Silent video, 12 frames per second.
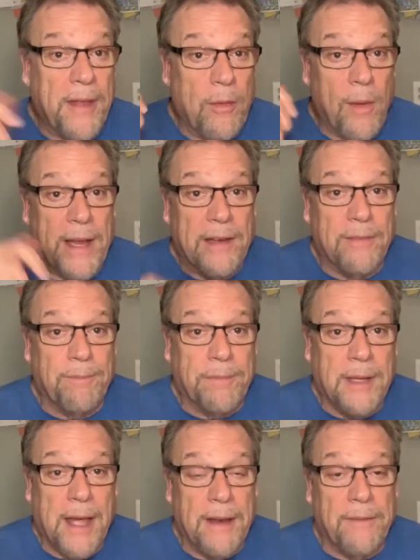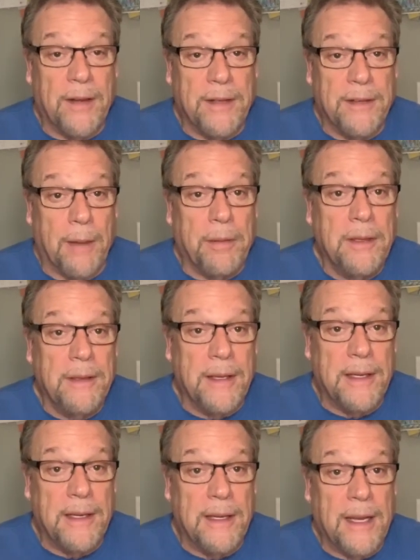by the way, is kind of doubled
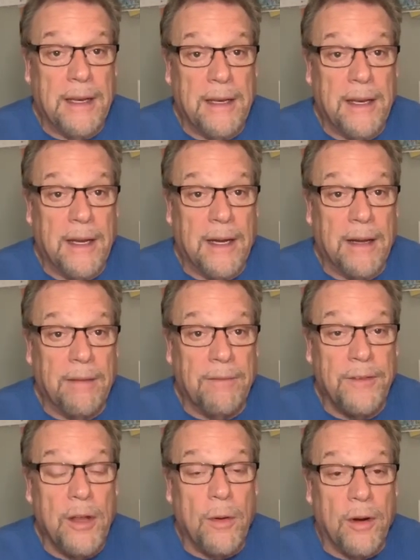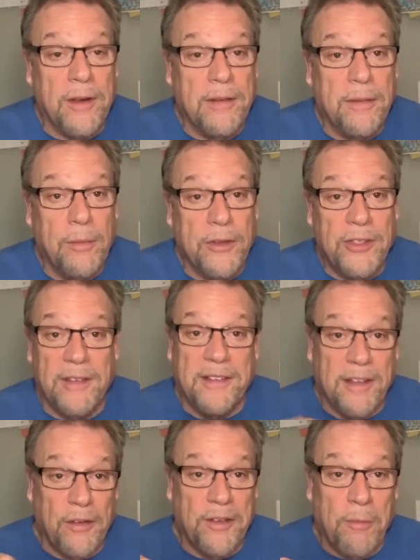in viewers, which it's
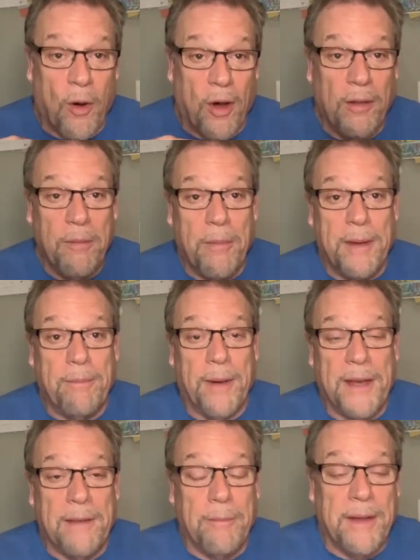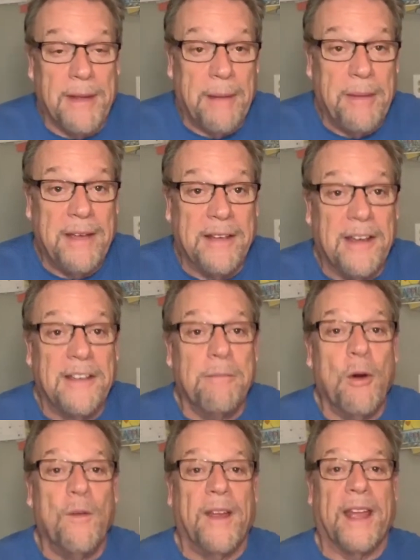still small, but that means it is
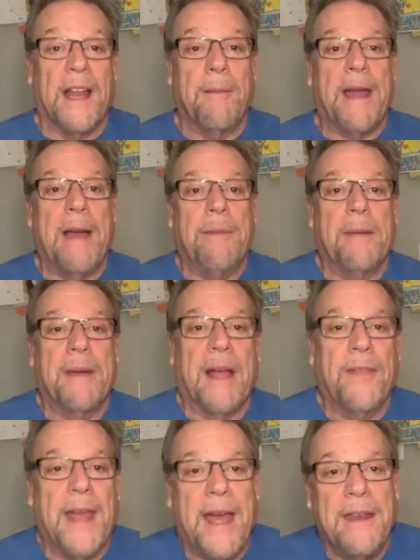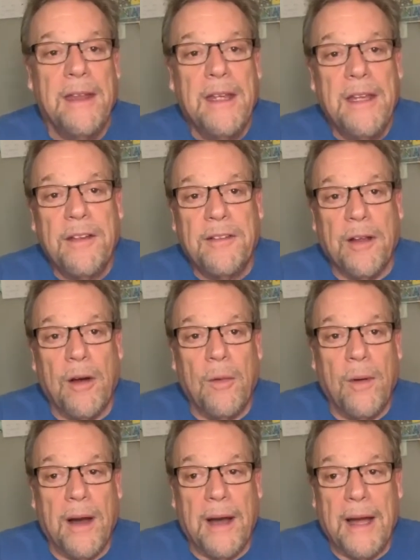moving, and I'm happy about that.
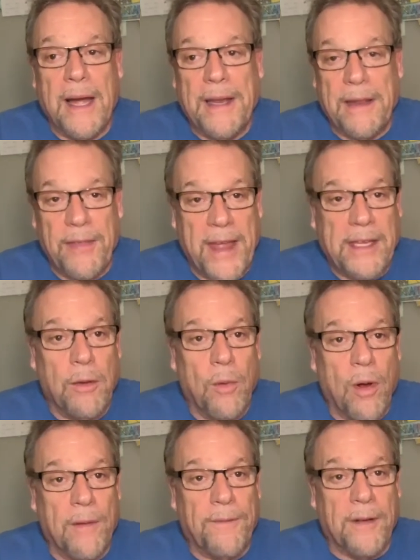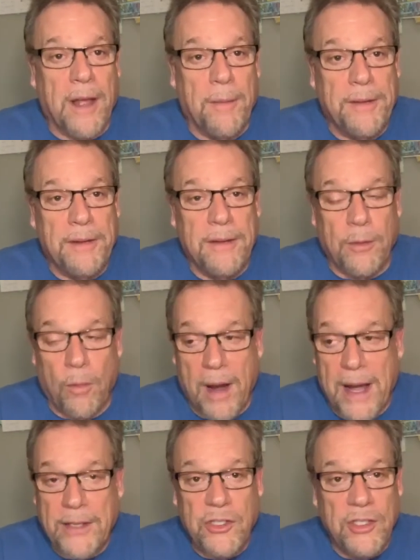So, and I thank you all for coming to
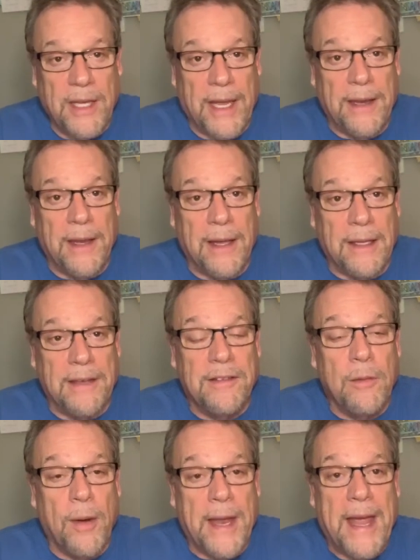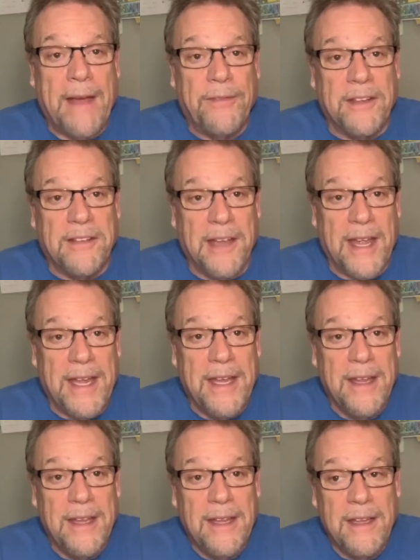watch and listen to what I have to
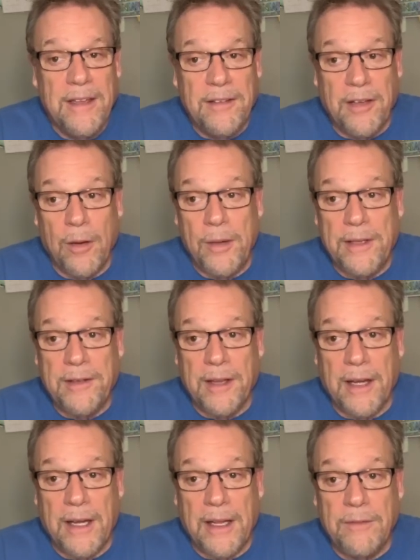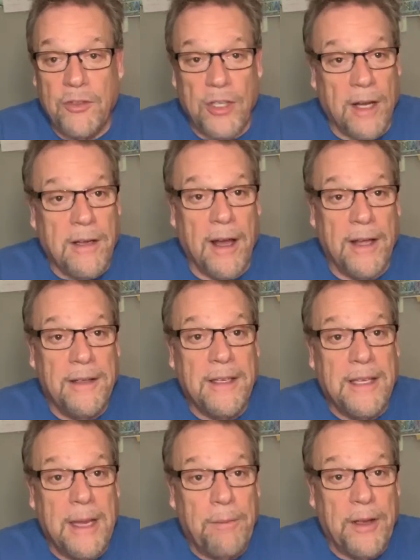say. So it's Chuck
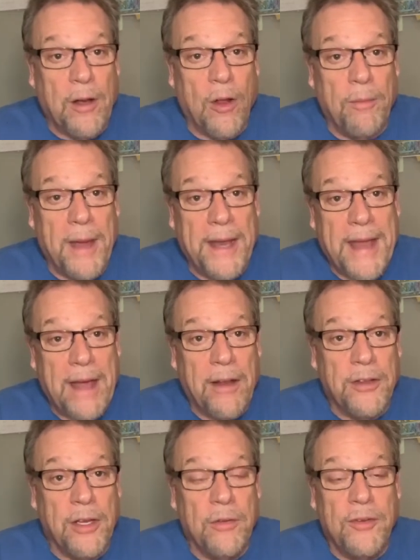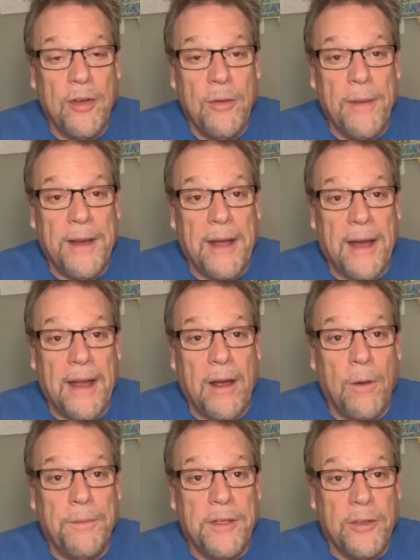Hunt, Keep the Old Man Out on YouTube, and I
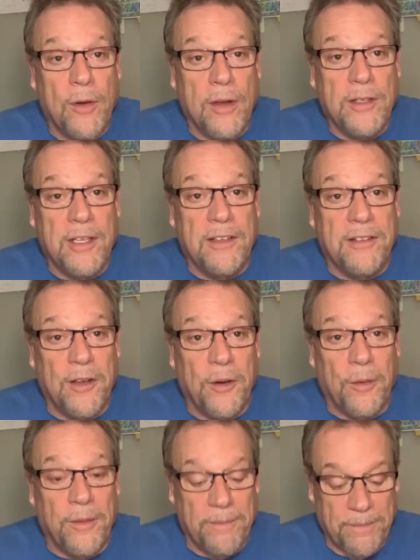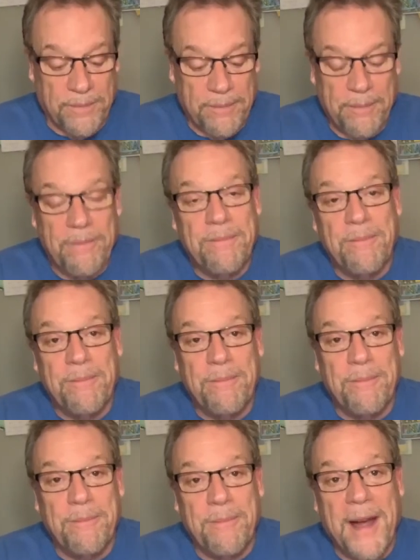hope to talk to you soon.
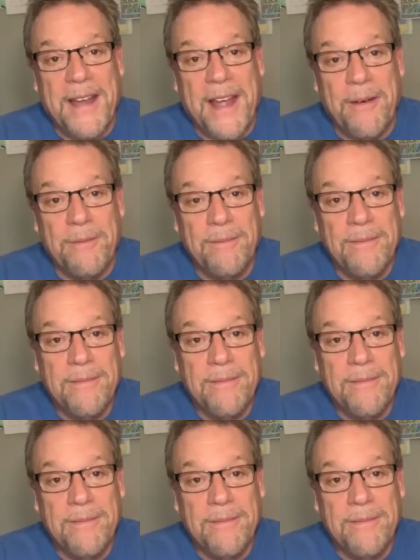Bye now.